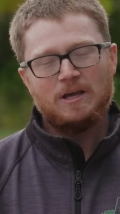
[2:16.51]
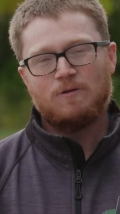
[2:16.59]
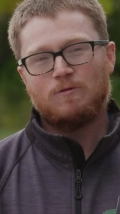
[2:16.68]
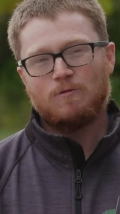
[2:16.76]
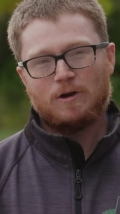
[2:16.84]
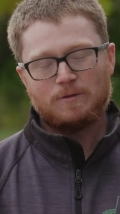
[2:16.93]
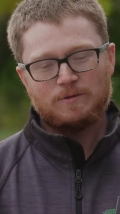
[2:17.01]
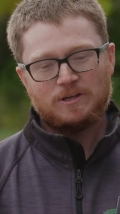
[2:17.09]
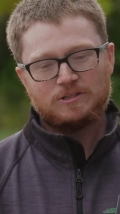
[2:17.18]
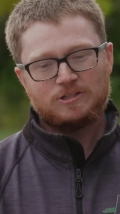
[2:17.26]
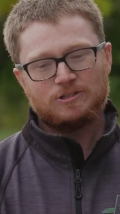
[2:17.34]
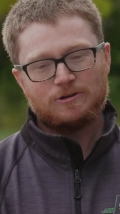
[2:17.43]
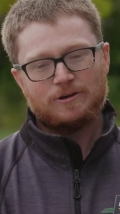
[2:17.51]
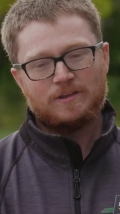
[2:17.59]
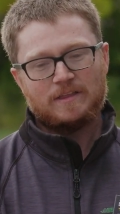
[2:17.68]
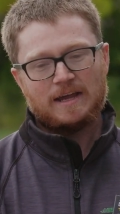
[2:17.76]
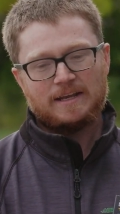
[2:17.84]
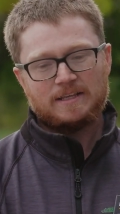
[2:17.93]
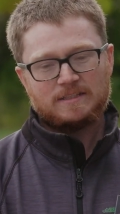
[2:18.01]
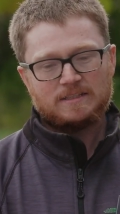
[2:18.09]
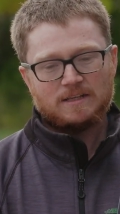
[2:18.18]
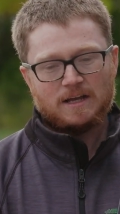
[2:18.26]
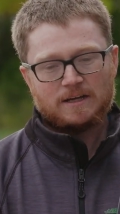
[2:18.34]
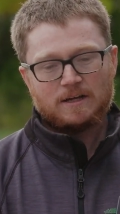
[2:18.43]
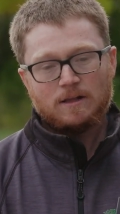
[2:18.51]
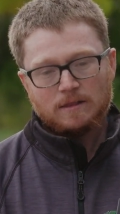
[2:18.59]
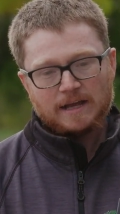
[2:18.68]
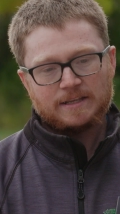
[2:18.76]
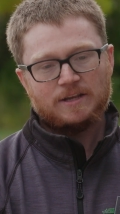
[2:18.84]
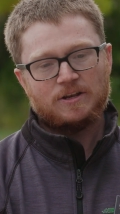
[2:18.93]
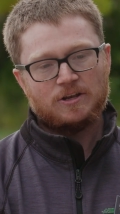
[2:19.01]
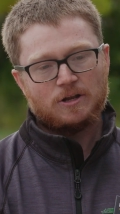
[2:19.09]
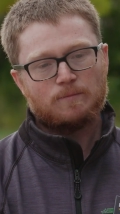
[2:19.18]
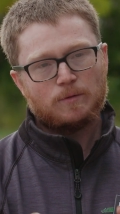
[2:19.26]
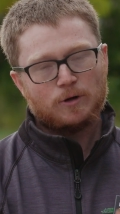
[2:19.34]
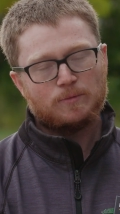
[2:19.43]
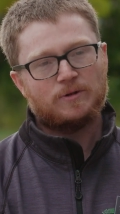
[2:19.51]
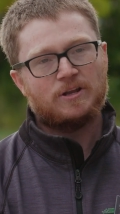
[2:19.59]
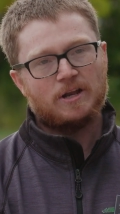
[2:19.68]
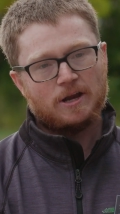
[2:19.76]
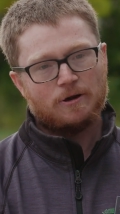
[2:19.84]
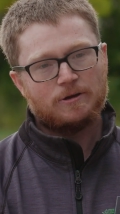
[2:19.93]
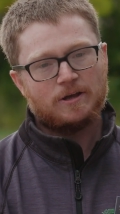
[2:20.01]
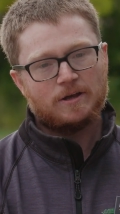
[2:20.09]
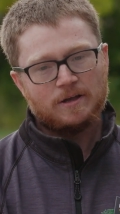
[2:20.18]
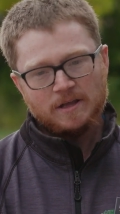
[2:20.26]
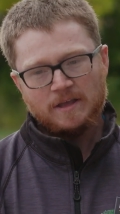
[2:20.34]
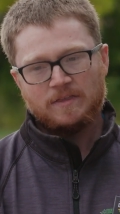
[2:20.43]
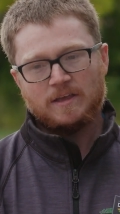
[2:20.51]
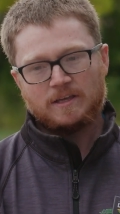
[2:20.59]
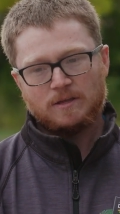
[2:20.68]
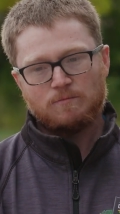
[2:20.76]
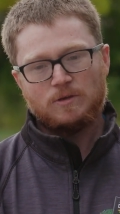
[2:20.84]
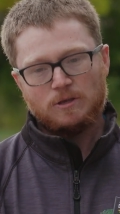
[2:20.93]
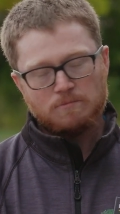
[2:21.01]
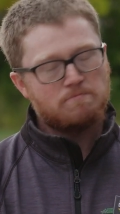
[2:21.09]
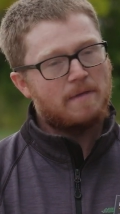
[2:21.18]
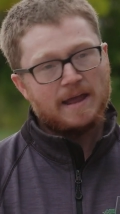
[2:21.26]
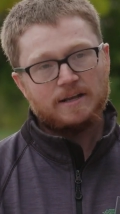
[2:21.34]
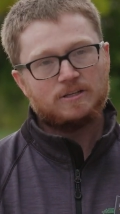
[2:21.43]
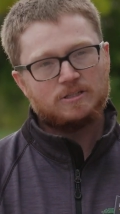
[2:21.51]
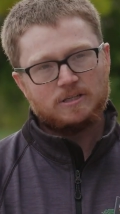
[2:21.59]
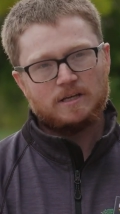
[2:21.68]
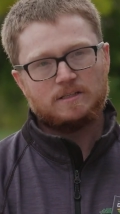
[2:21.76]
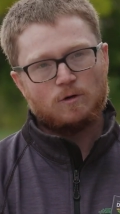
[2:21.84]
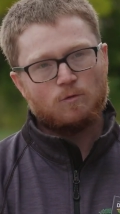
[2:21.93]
We want to be ensuring that it's collecting in a permanent area that can be managed as a